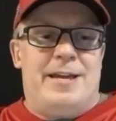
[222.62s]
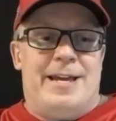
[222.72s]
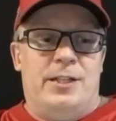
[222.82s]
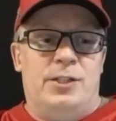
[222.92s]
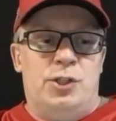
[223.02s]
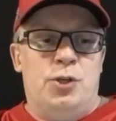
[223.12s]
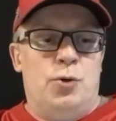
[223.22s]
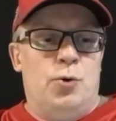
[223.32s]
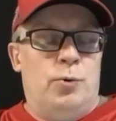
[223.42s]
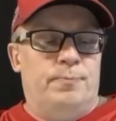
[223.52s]

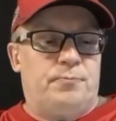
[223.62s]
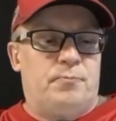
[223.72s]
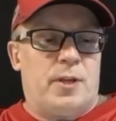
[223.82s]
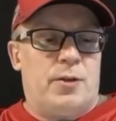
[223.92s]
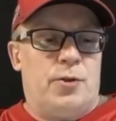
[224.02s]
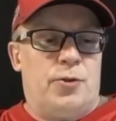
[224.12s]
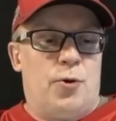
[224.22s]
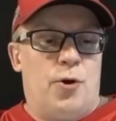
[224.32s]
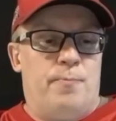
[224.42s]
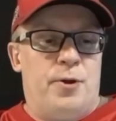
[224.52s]
into the
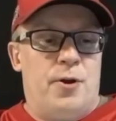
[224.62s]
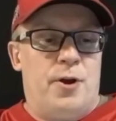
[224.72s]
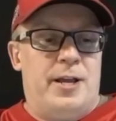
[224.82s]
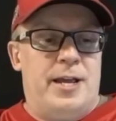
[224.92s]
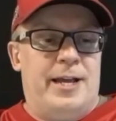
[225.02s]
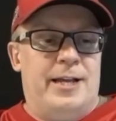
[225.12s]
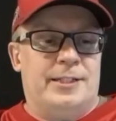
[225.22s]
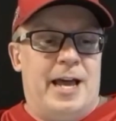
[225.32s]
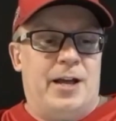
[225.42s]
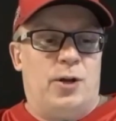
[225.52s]
third period. He
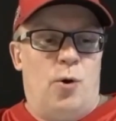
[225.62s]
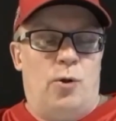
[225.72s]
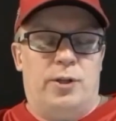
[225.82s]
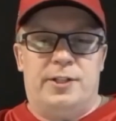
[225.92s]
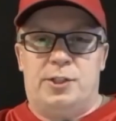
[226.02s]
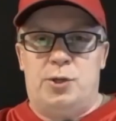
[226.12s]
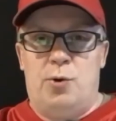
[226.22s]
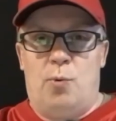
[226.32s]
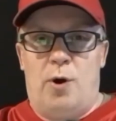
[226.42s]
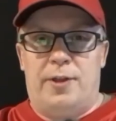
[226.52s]
gets that goal and it's
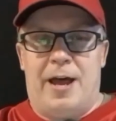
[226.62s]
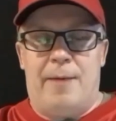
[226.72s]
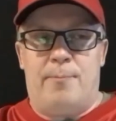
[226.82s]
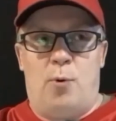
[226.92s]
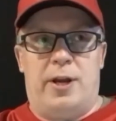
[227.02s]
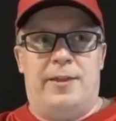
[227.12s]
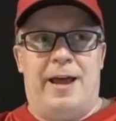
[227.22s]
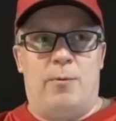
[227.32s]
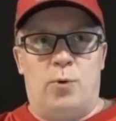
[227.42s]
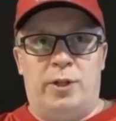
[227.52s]
2-1 at that point. And
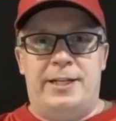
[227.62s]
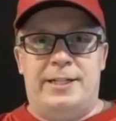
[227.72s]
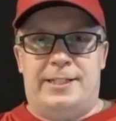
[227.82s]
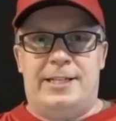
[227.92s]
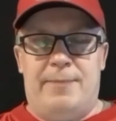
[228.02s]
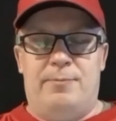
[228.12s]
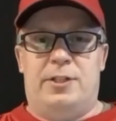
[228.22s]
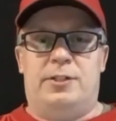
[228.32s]
that really seemed